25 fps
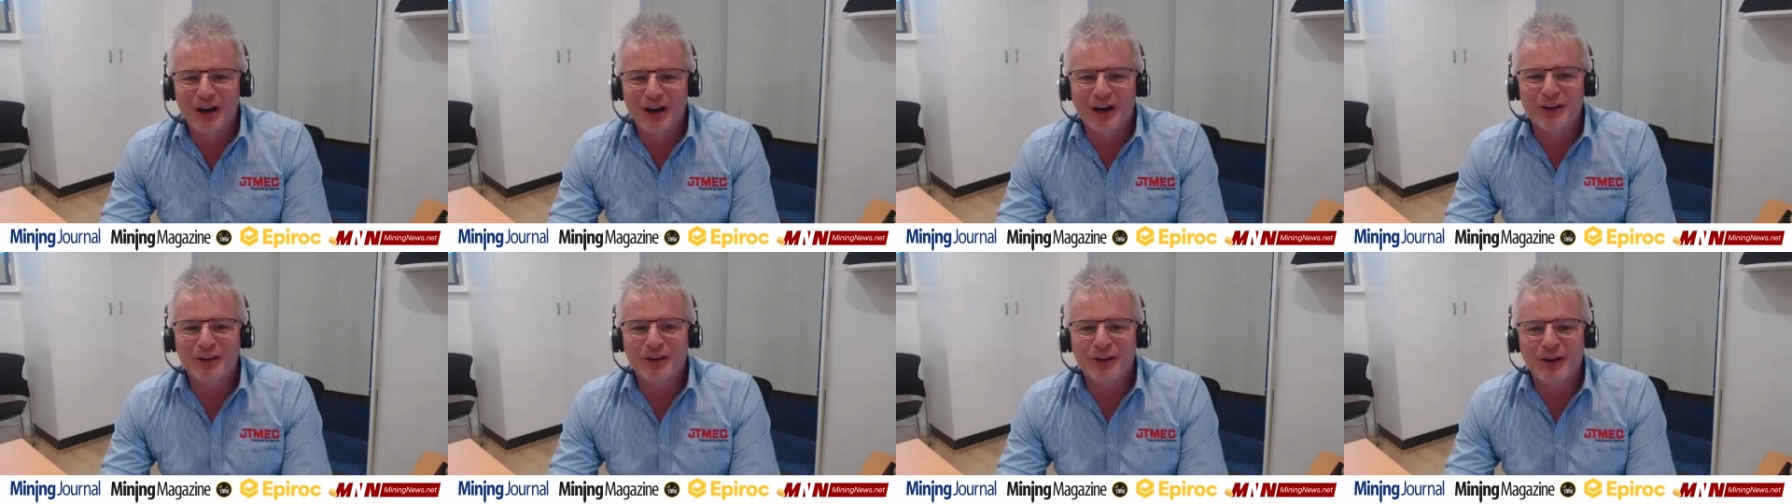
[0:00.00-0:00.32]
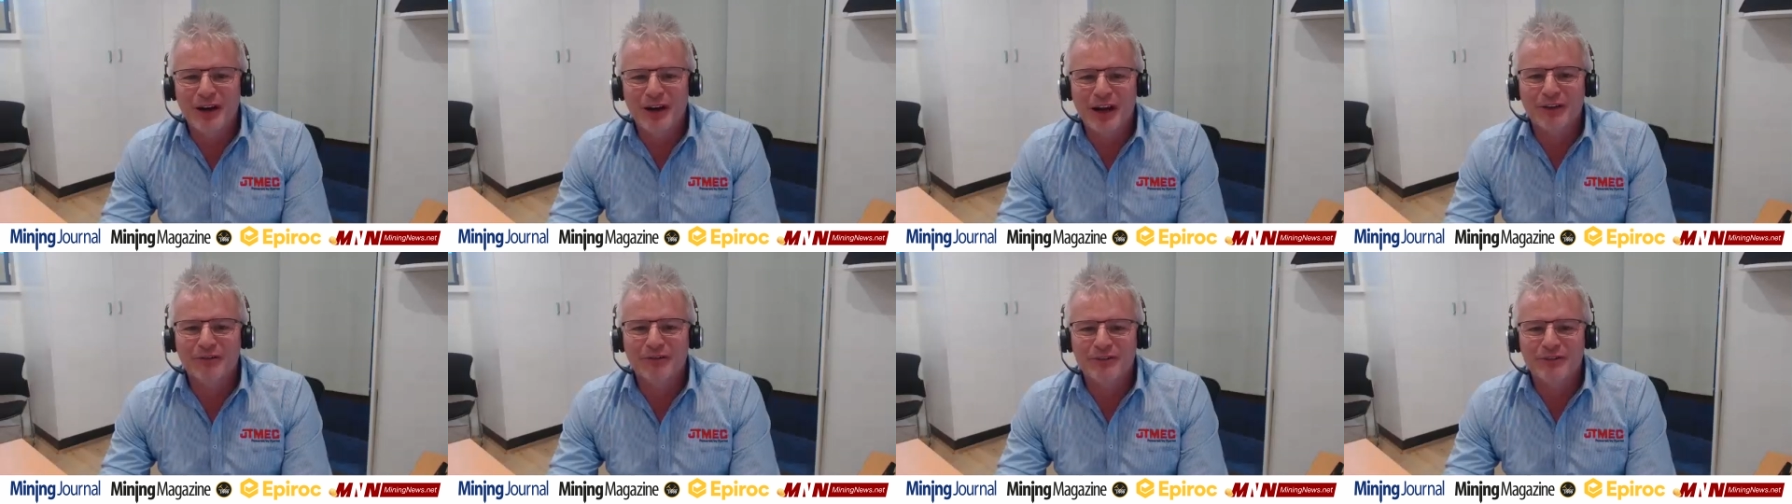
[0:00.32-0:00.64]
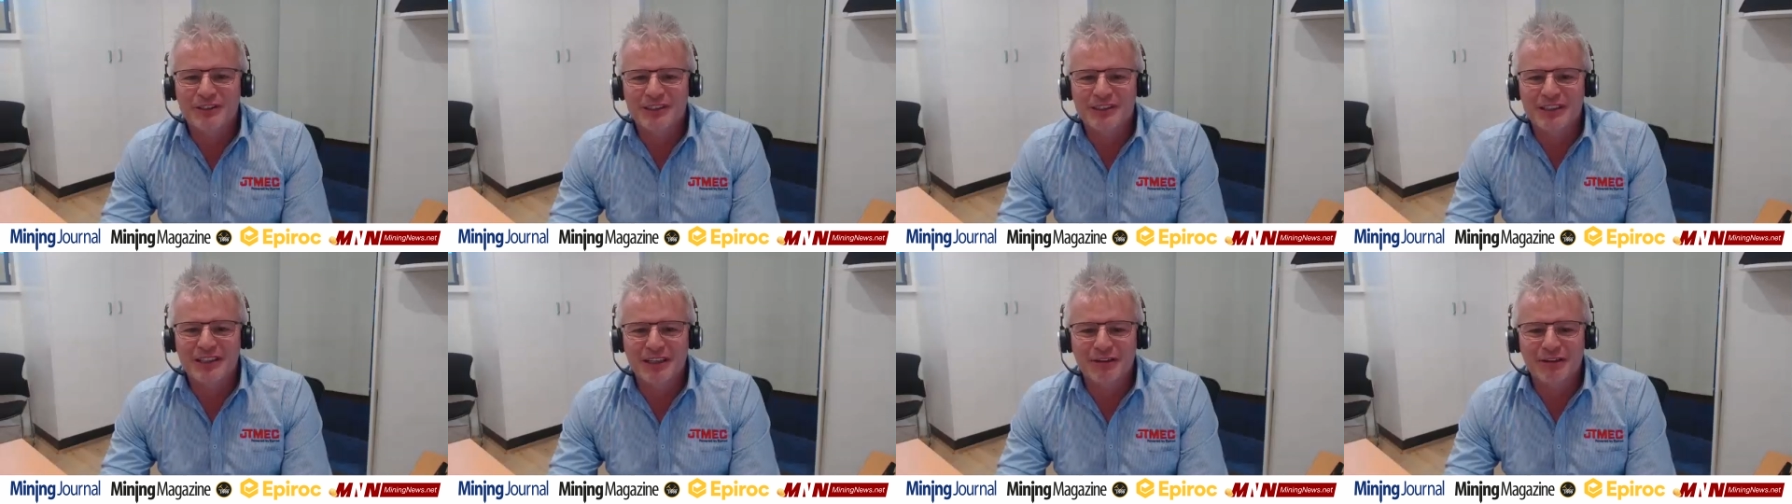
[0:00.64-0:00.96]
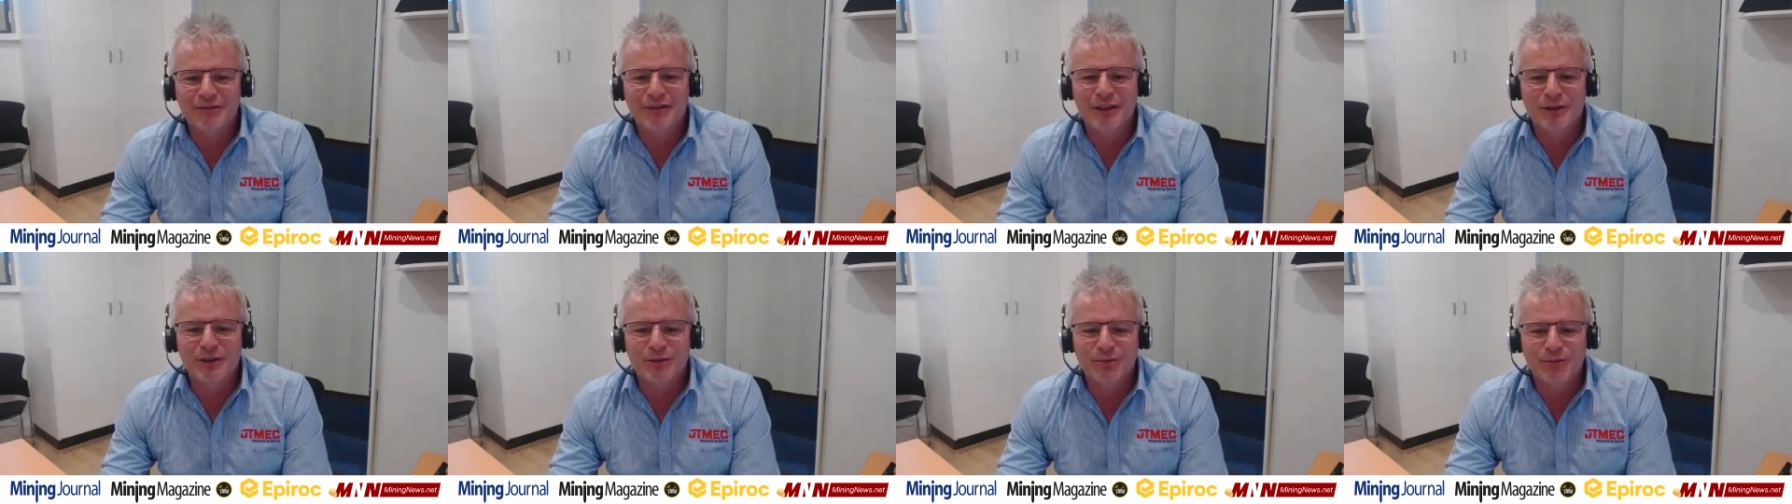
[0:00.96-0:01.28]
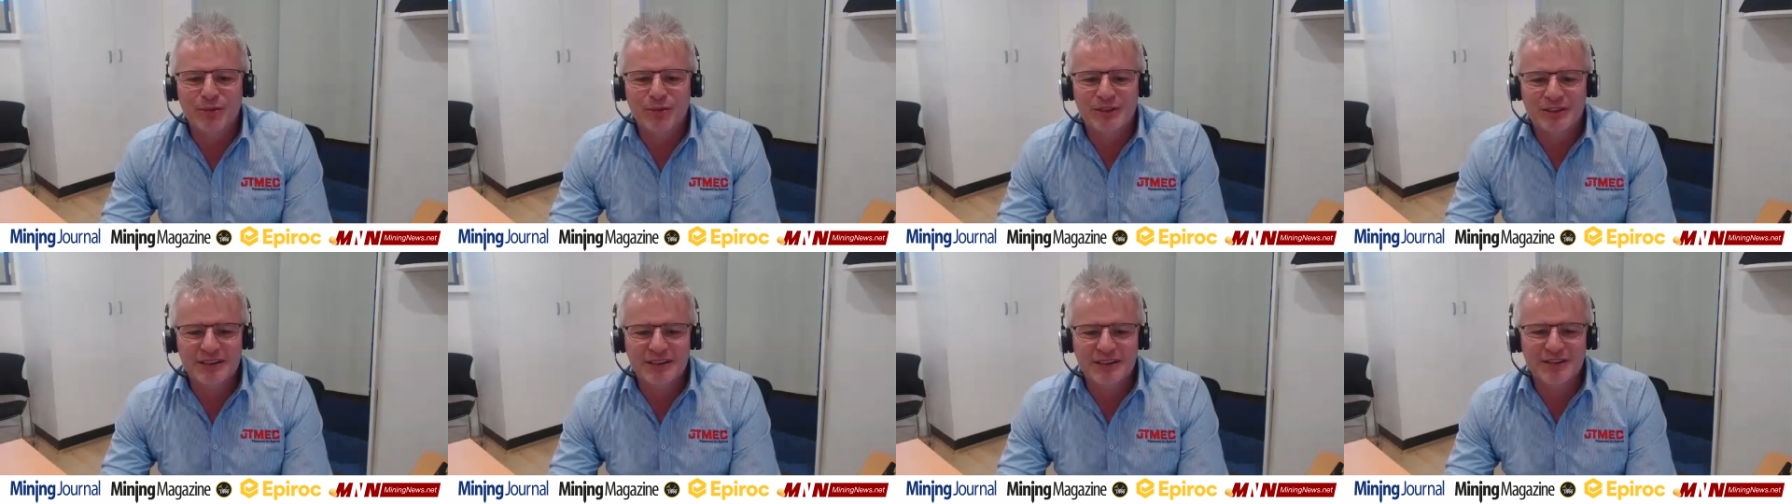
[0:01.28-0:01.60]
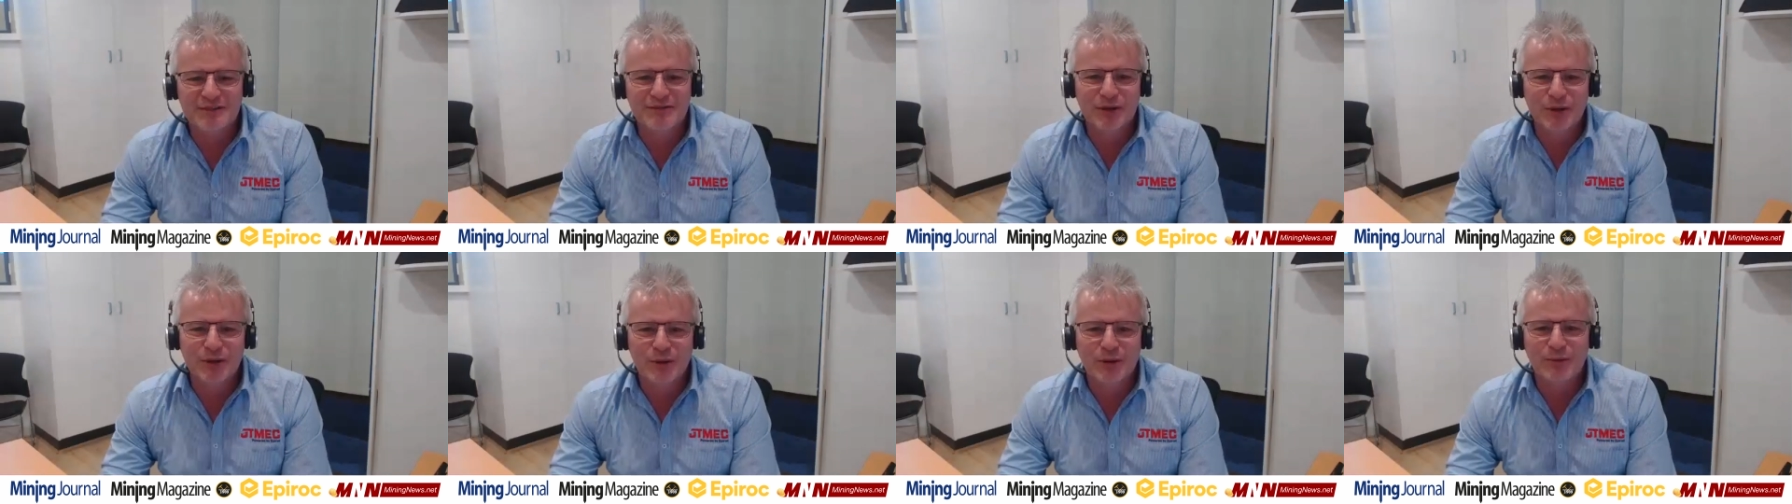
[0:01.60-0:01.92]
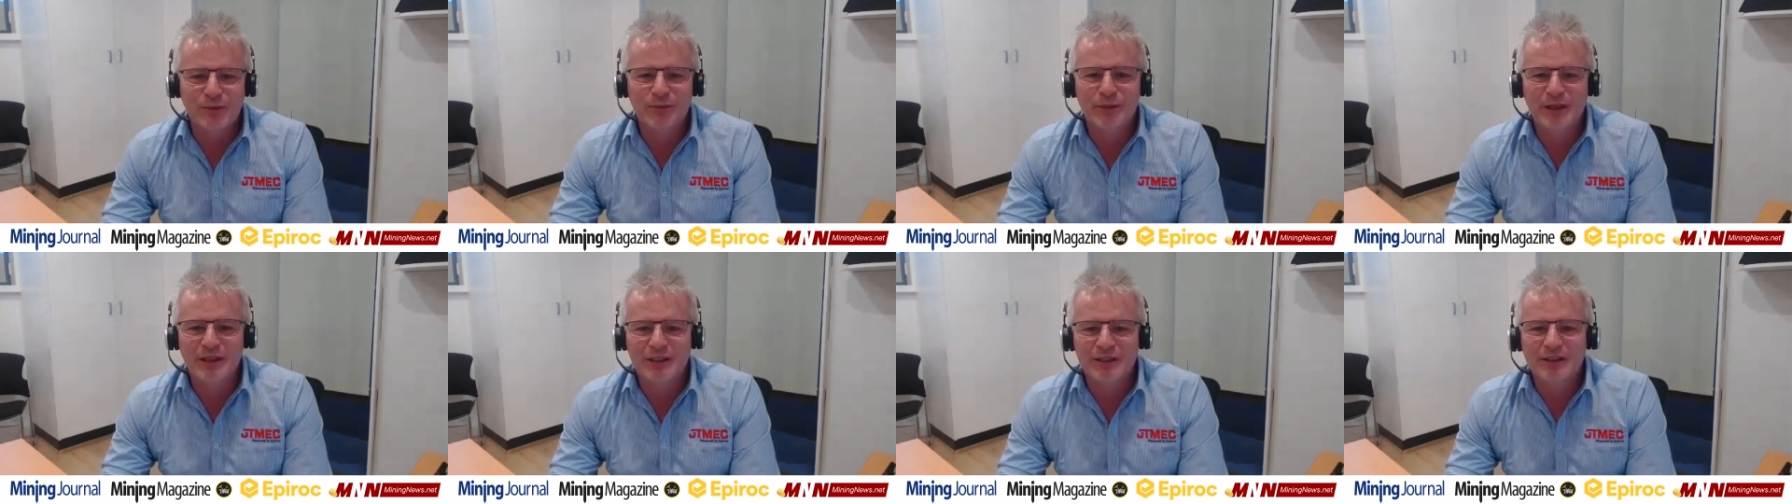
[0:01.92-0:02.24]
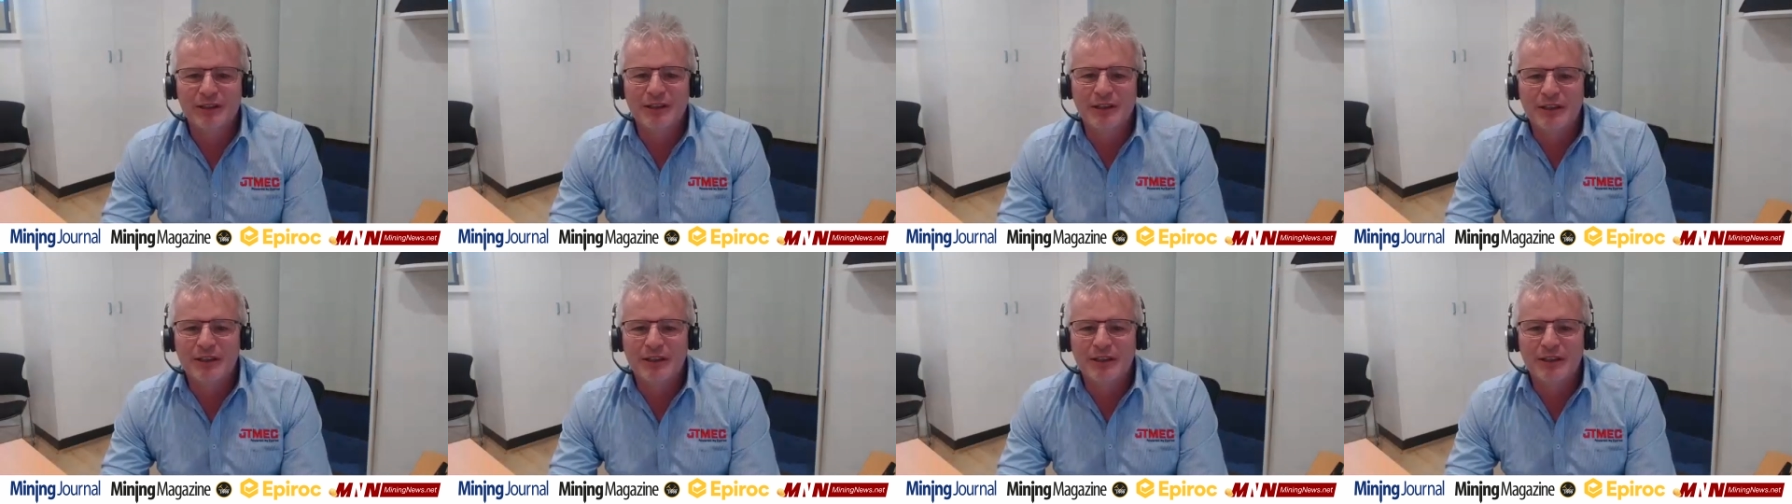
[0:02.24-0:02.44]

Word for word: underground for significant pieces of equipment.